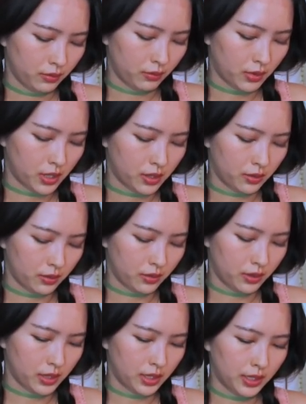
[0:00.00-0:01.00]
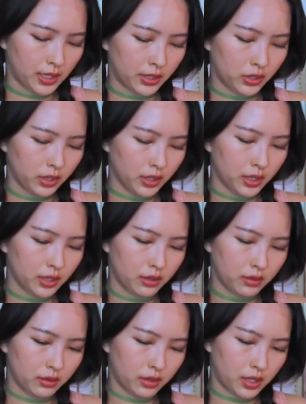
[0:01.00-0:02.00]
Whoa, it's actually
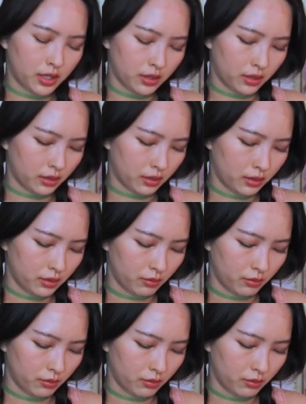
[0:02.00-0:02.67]
kind of